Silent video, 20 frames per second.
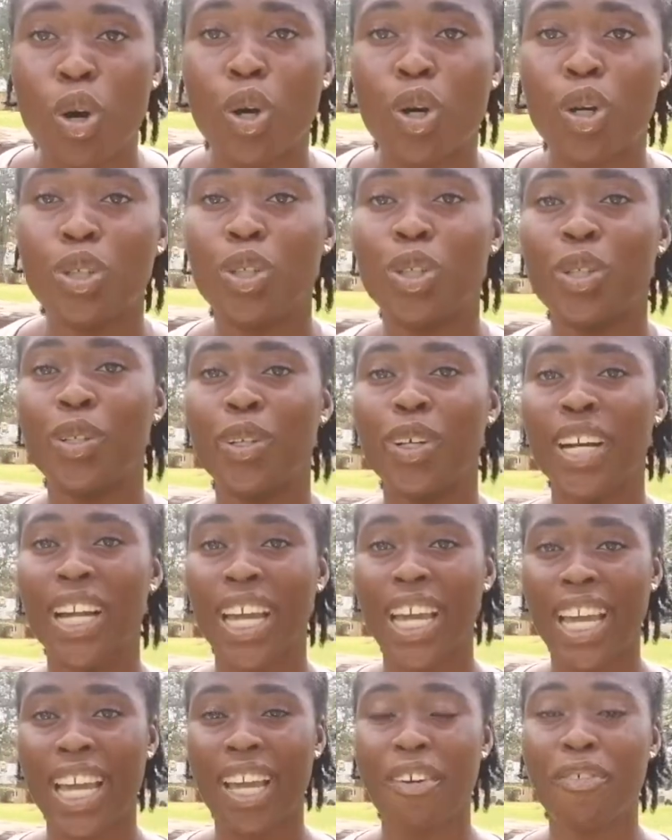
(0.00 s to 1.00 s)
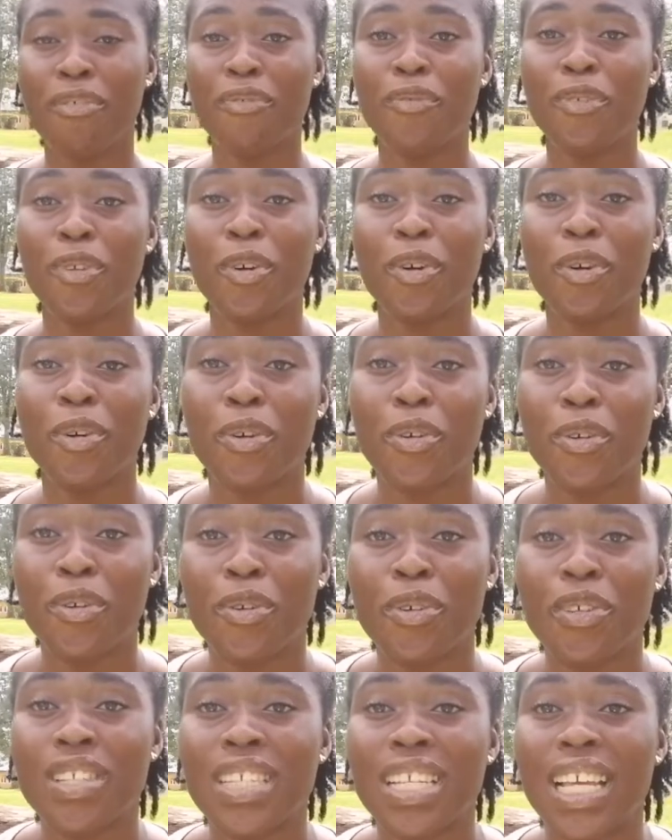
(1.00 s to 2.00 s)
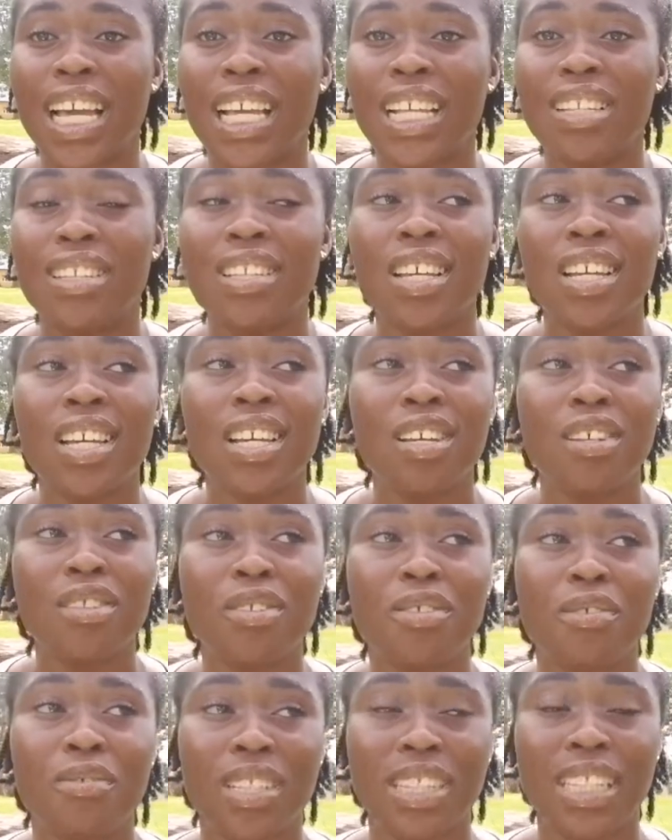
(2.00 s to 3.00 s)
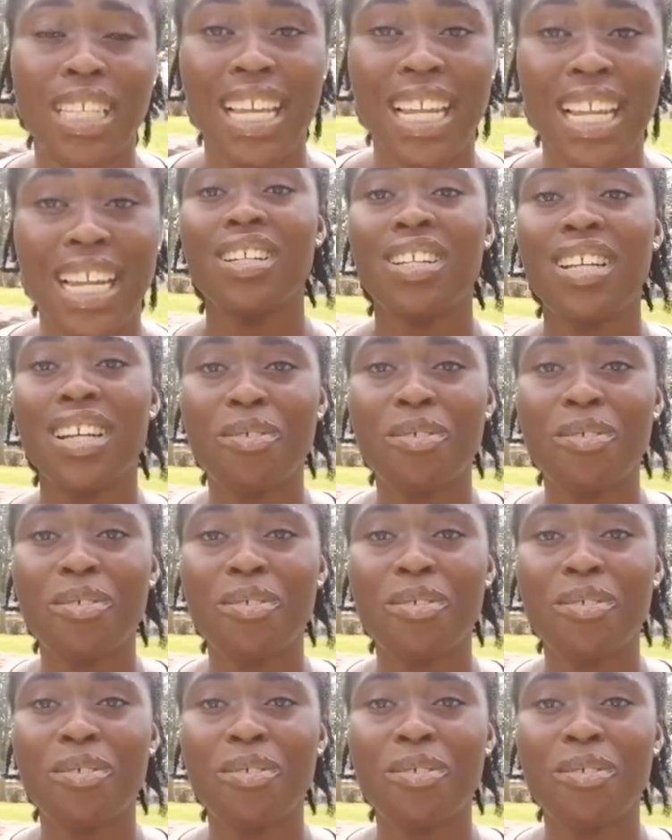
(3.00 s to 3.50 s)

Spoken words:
on your hair for growth and to retain length.